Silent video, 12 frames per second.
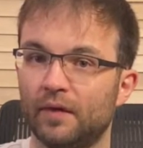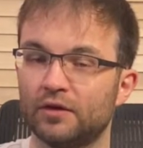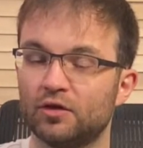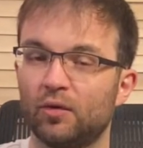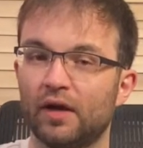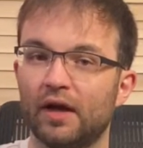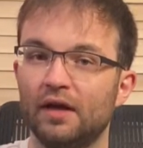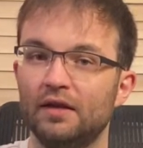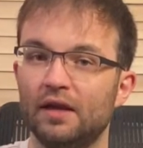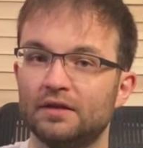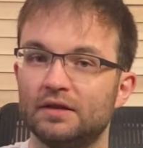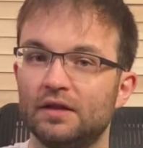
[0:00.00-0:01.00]
So when I hit
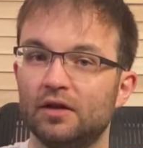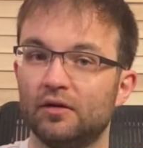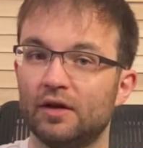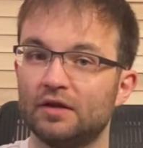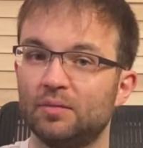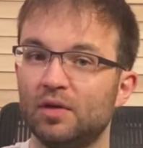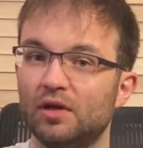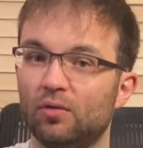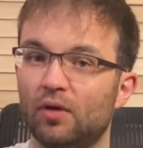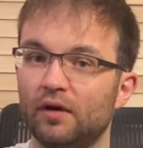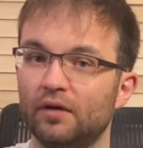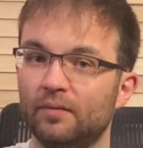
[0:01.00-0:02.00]
that C note, that's beat
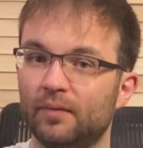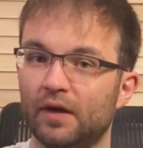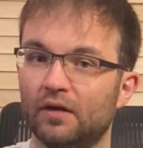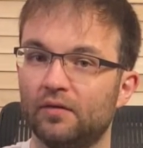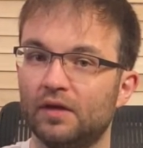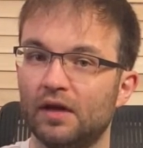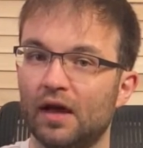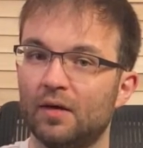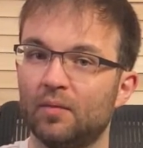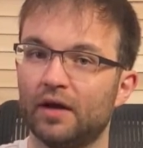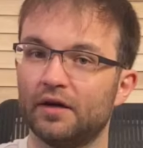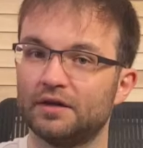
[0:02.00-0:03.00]
1 of the A
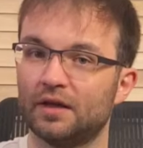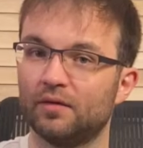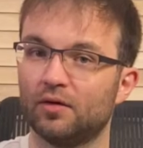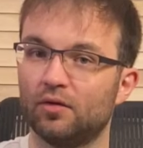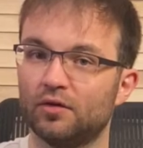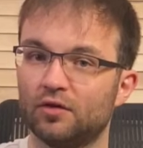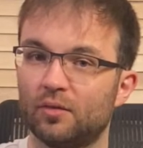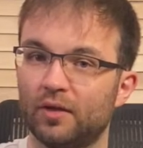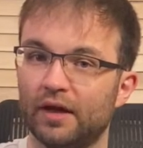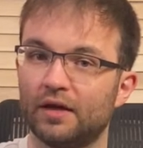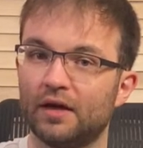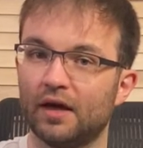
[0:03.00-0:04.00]
minor 7 chord, so I'm
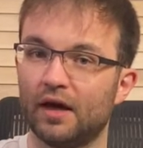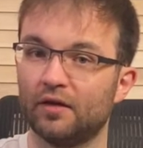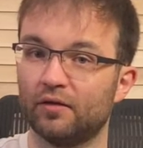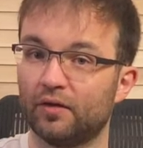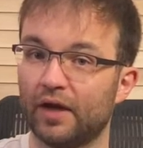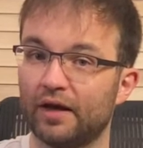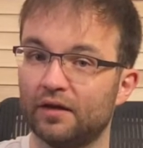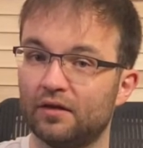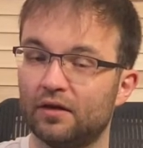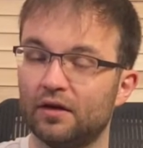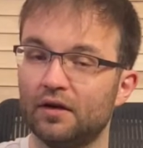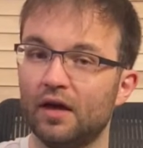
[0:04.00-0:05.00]
landing on the flatted
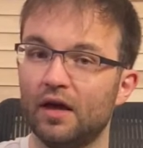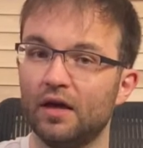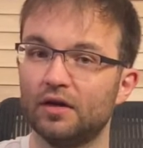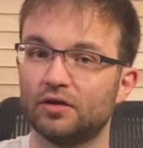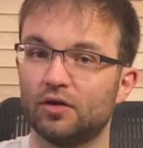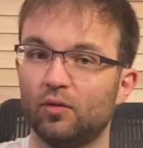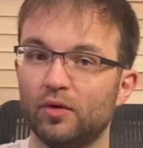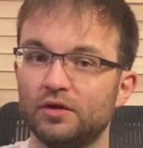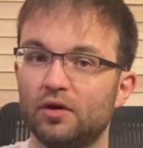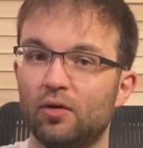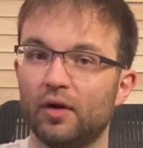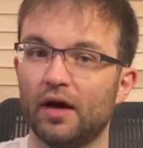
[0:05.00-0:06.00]
3rd. So
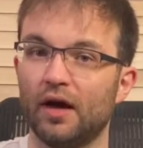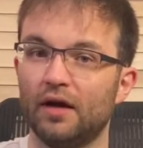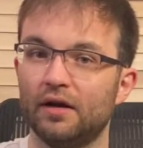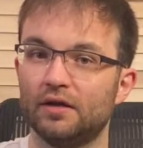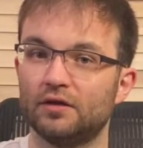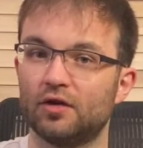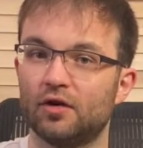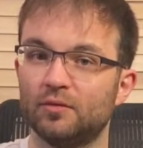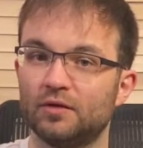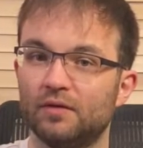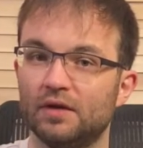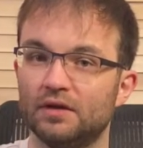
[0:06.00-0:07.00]
what's going on in
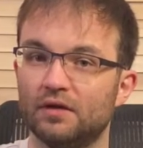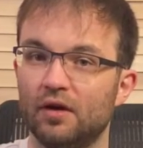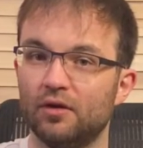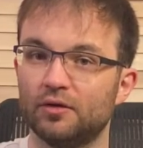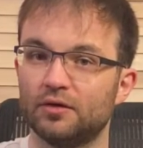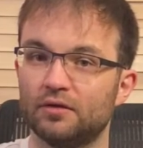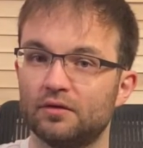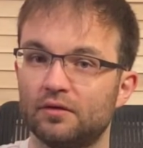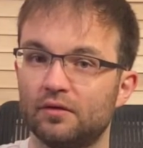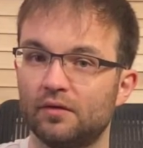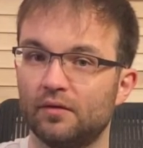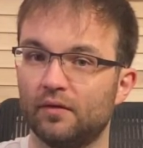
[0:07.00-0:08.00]
terms of these notes,
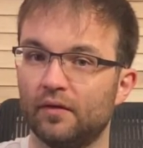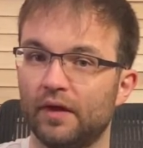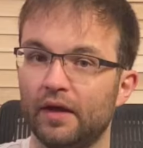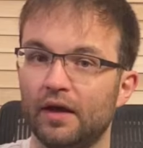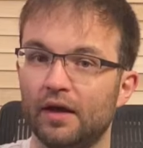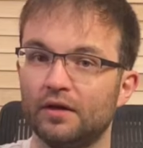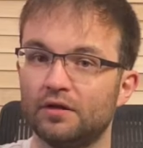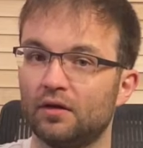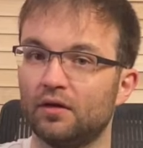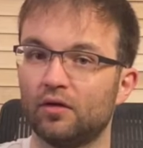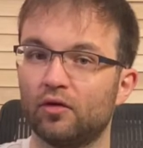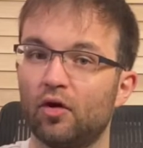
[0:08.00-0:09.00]
it's a
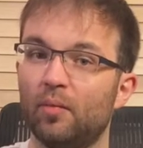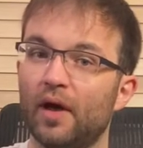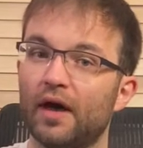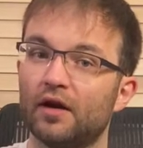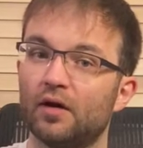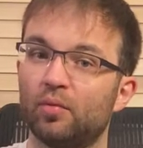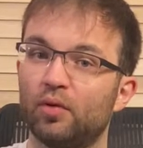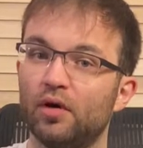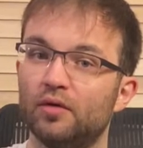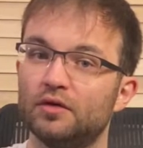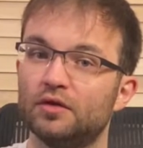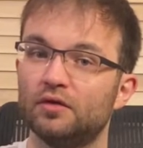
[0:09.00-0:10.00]
little chromatic
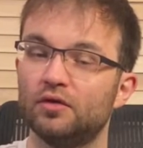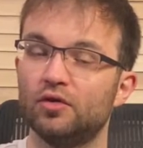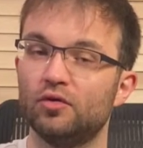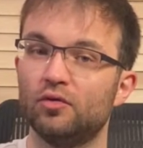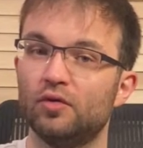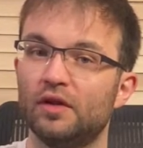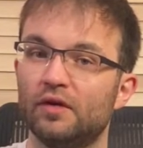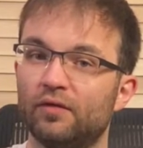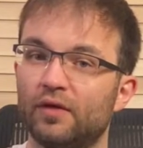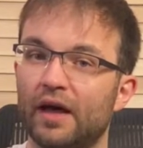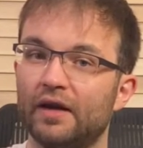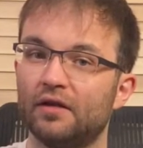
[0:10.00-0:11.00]
approach to the
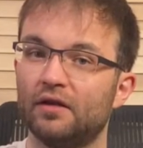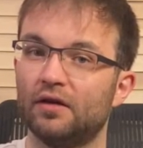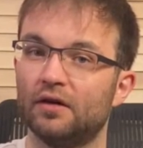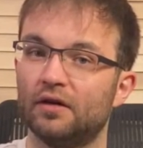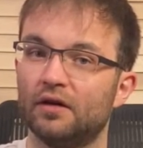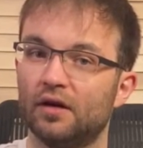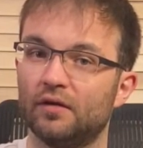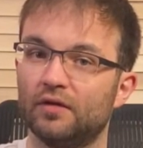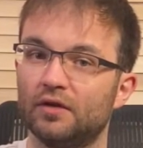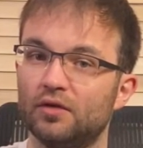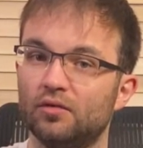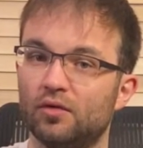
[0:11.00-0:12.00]
flatted 3rd of
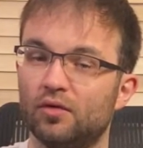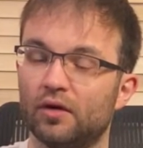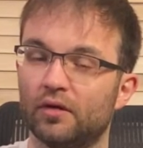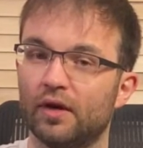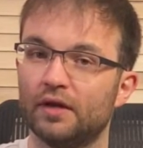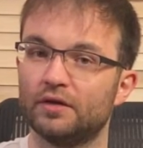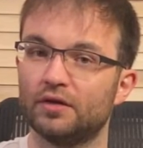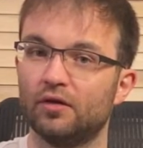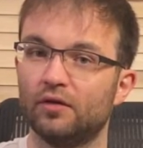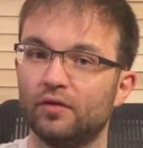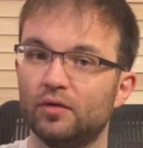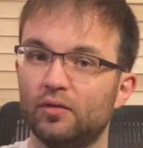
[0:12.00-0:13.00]
the 2 chord, right?
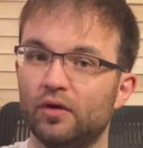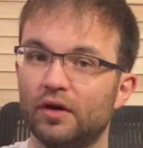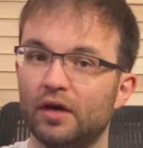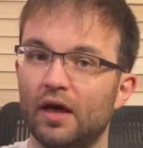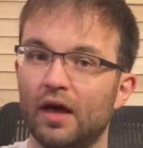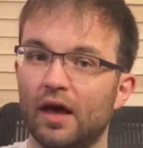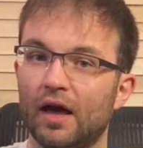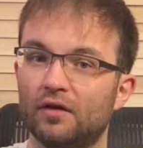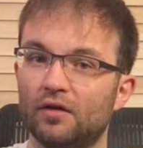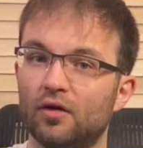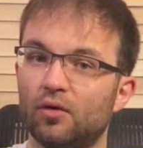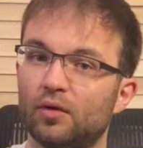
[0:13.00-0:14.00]
So if you look at
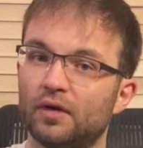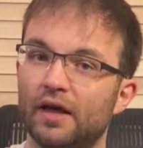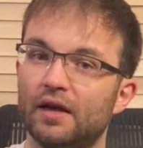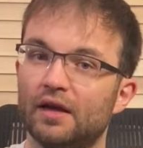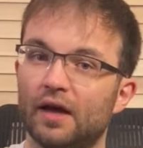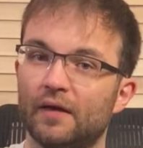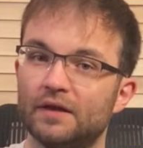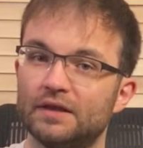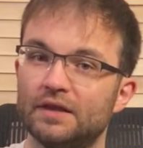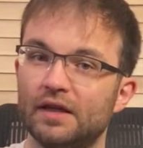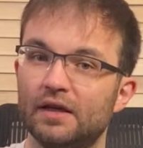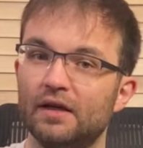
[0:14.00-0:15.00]
the note we're landing on, the
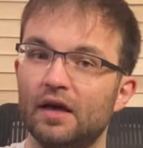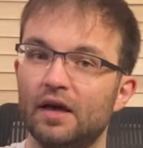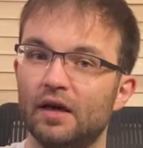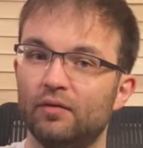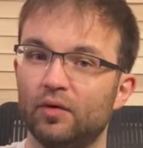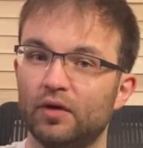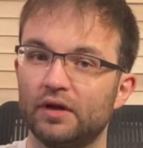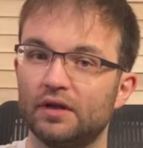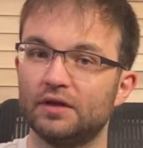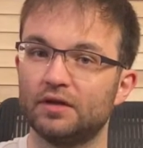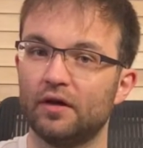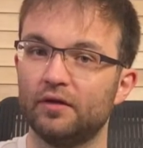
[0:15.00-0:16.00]
C, if we look at
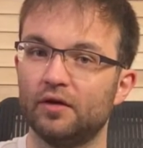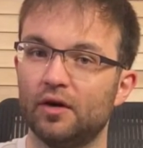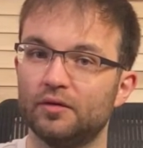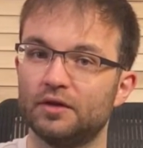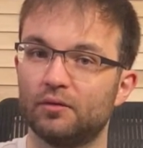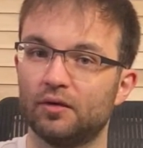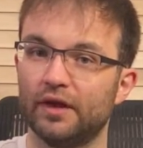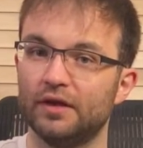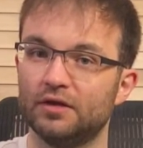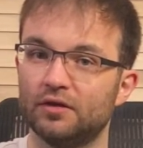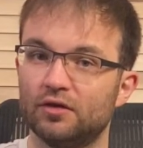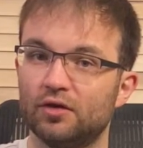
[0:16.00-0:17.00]
these other notes in
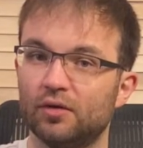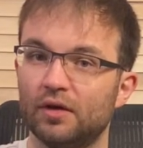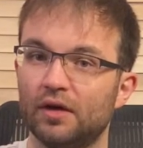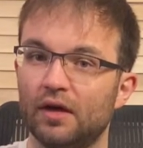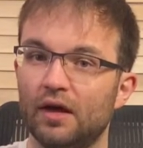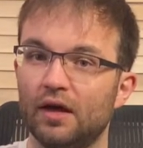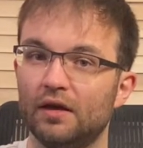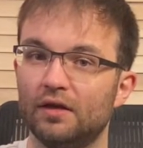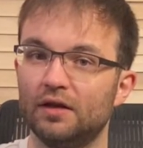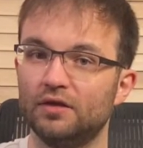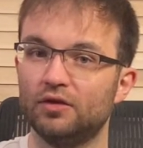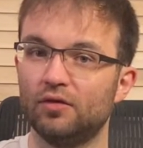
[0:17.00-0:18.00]
relation to it,
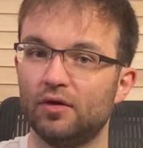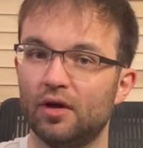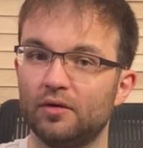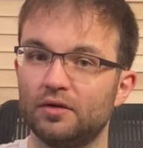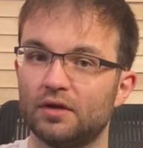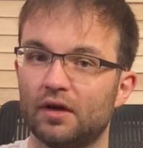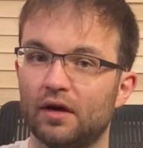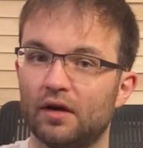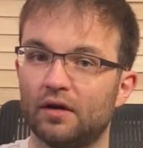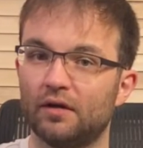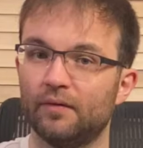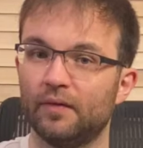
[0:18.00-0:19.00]
these 2 notes
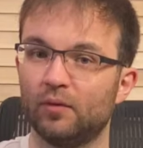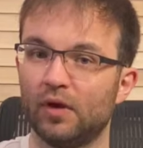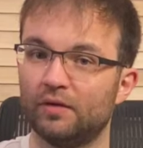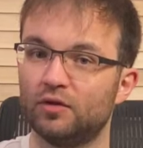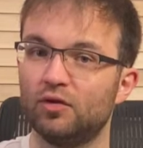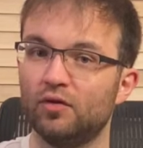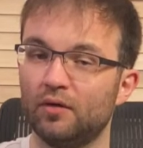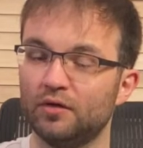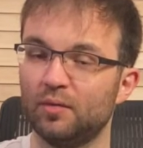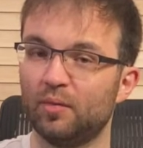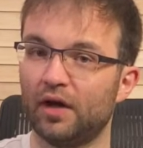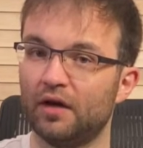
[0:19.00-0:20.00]
are, we have 2
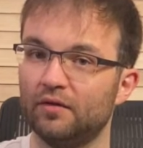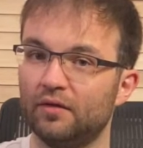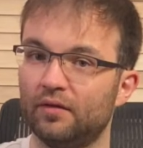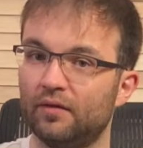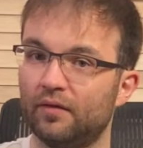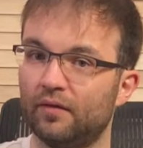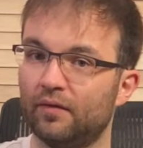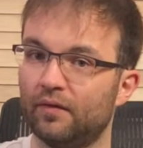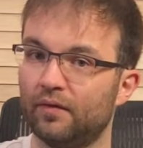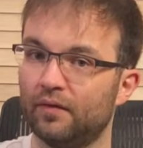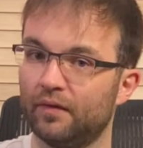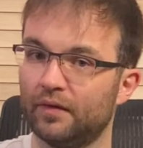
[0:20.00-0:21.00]
notes above
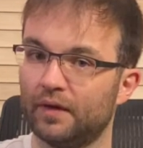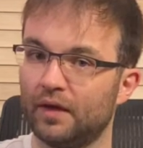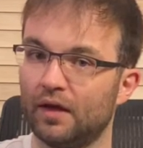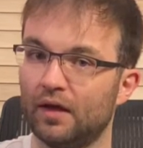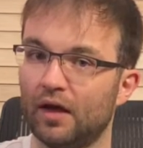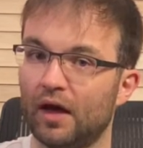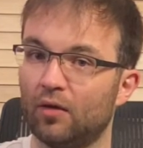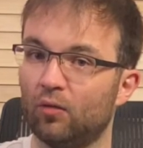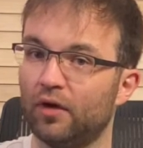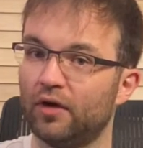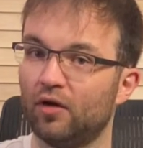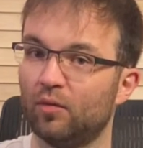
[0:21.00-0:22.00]
and
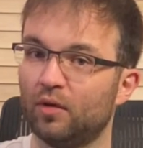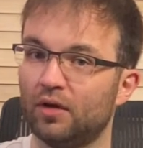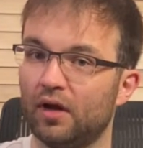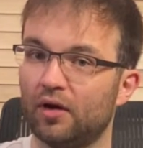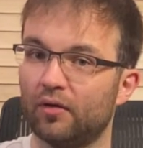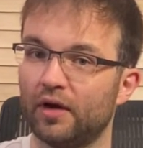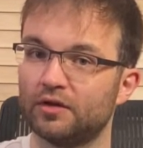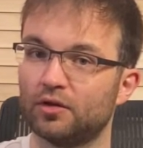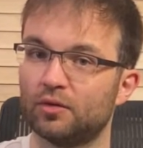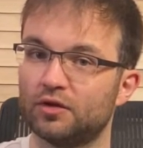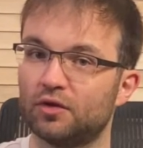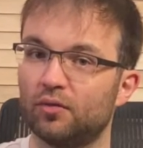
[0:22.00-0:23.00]
1 note below, right? So
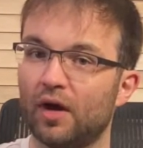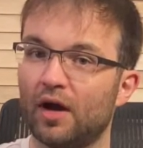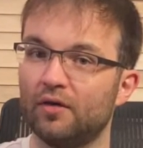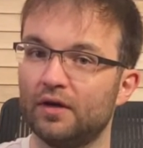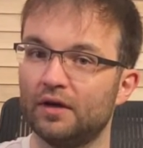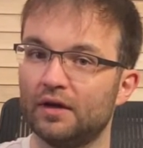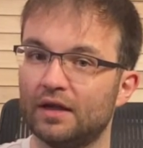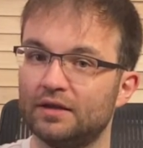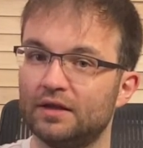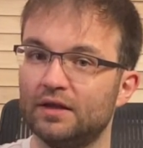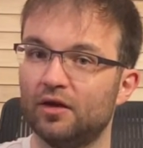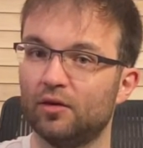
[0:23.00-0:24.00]
we're surrounding that
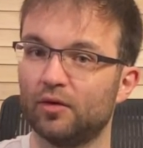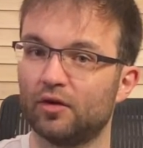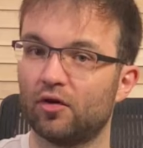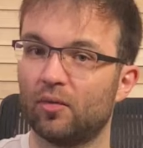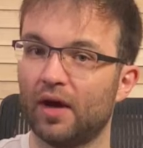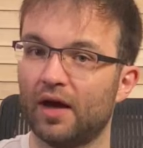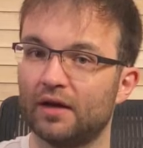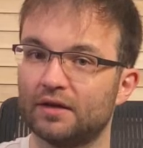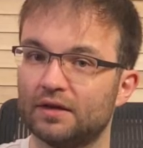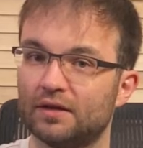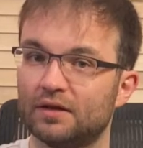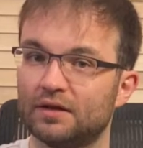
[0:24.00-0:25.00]
C note with
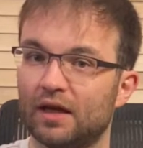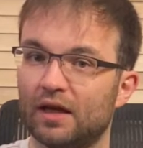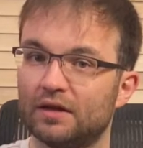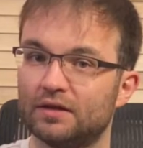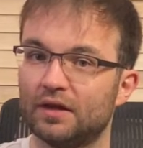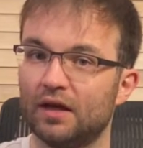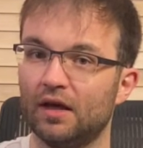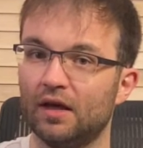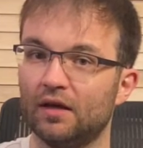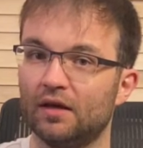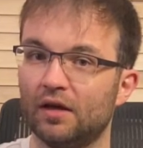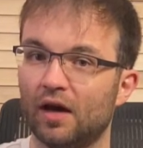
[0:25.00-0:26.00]
chromatics in this case.
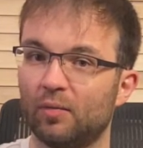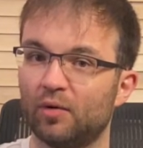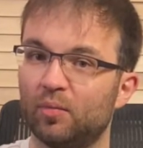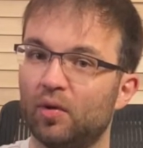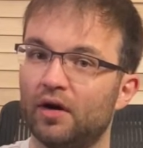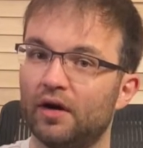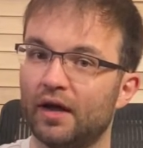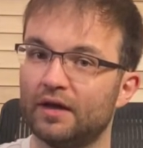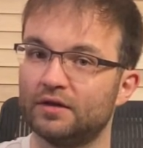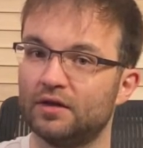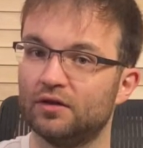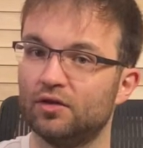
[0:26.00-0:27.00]
The upper part
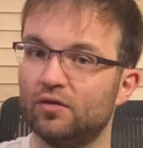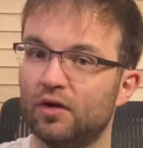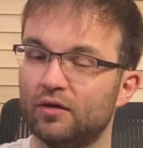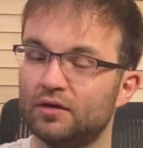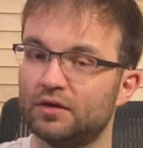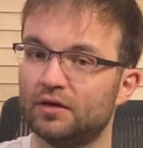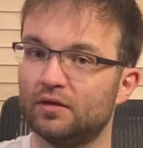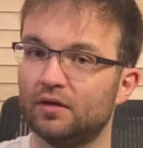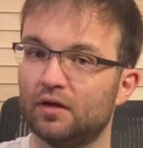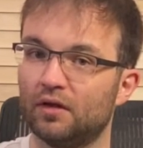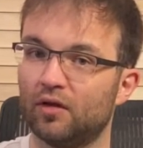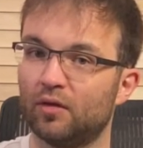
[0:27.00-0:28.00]
has the 2 notes,
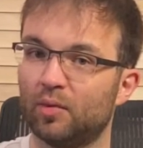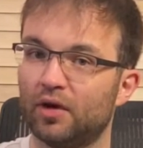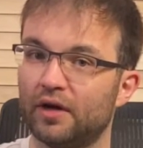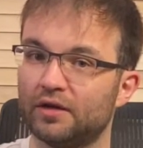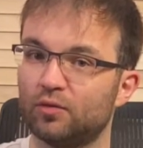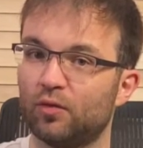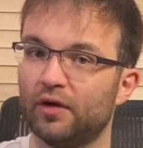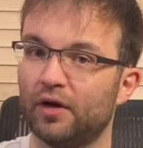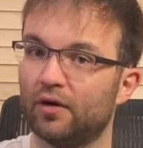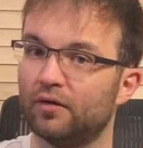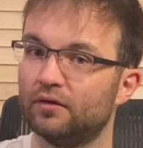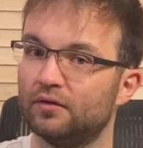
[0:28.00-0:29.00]
the lower part has 1 note.